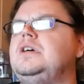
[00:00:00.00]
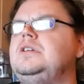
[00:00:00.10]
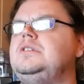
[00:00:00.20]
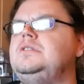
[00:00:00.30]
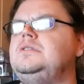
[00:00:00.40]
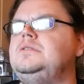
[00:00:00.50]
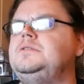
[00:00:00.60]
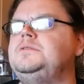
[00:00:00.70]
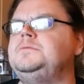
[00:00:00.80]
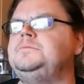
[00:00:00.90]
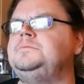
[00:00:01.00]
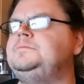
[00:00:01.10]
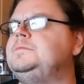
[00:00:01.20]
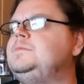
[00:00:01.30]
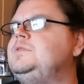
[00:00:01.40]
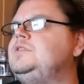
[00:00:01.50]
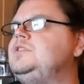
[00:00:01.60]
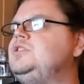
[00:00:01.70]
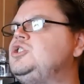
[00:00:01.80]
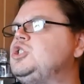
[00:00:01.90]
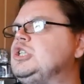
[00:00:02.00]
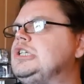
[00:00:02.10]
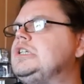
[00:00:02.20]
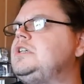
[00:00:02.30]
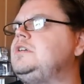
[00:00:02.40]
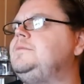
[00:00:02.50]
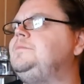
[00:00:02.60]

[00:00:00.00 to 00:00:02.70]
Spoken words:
Let me just check.